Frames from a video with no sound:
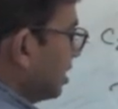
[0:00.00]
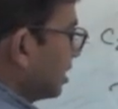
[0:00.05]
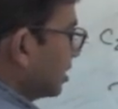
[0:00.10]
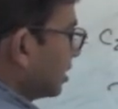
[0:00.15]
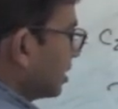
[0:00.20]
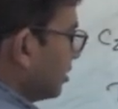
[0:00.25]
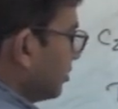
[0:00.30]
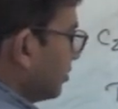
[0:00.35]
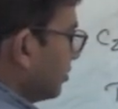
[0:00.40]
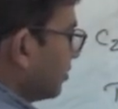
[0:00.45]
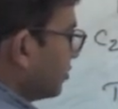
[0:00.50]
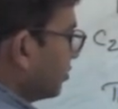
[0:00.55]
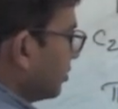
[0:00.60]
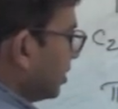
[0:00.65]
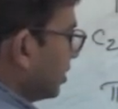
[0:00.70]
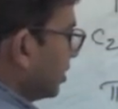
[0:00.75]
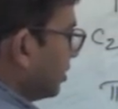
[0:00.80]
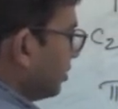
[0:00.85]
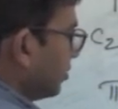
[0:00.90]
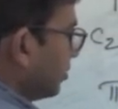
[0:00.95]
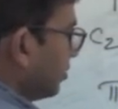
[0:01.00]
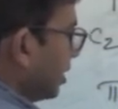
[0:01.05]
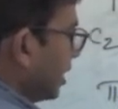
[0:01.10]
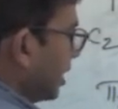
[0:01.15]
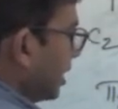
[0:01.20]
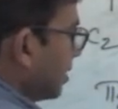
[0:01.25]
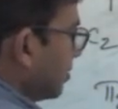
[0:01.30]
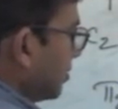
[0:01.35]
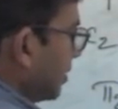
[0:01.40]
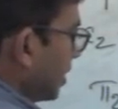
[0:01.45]
Q2 into
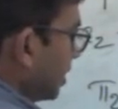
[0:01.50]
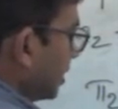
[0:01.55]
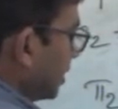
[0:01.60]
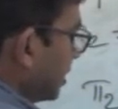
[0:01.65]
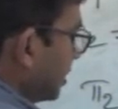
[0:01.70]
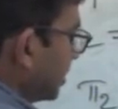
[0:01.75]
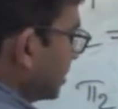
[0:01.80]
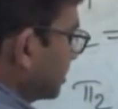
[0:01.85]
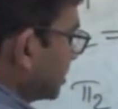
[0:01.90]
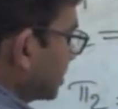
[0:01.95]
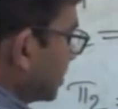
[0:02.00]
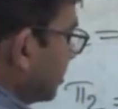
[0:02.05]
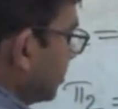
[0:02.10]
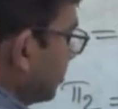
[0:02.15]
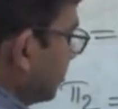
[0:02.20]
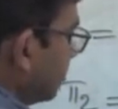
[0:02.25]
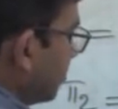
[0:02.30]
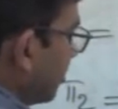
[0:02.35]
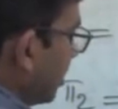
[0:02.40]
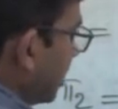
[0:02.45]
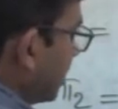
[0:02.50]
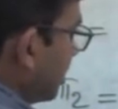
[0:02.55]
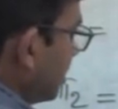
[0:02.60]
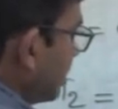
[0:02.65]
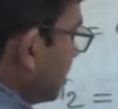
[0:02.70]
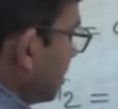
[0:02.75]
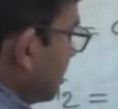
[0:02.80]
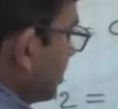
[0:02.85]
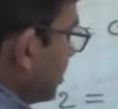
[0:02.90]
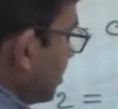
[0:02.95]
A minus
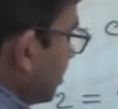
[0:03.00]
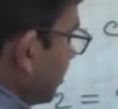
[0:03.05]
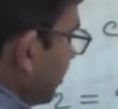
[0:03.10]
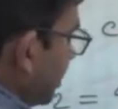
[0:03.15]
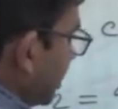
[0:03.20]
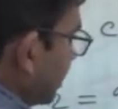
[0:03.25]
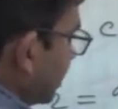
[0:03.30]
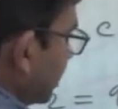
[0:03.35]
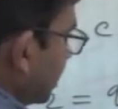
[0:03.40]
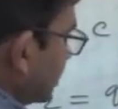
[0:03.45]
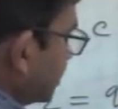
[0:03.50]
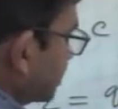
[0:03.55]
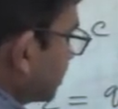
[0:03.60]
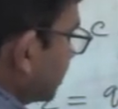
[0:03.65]
Q1 minus